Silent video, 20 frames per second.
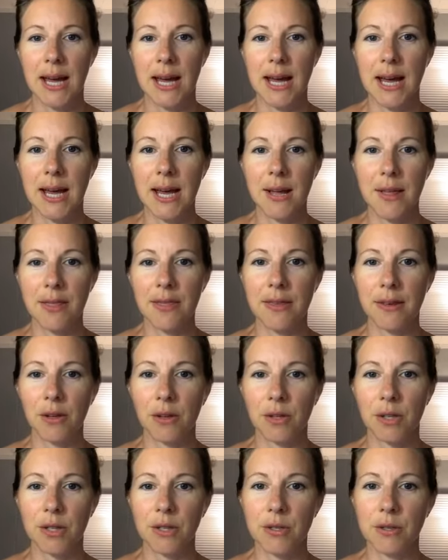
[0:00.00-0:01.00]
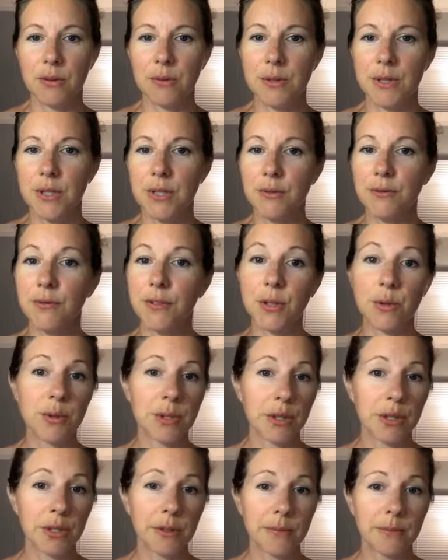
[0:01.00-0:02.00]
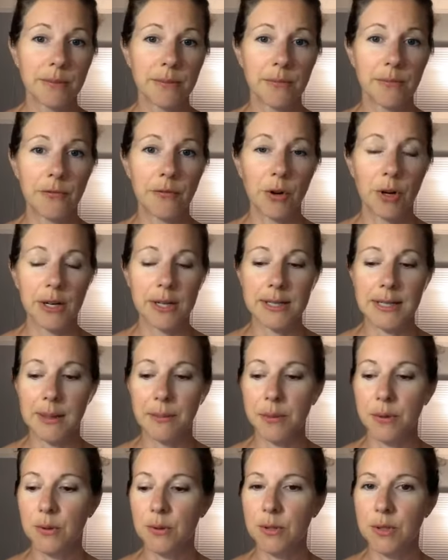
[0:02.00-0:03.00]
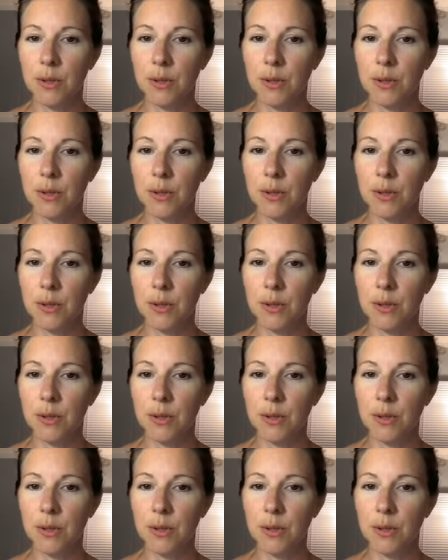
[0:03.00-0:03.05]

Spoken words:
They'll use a diffuser, for example.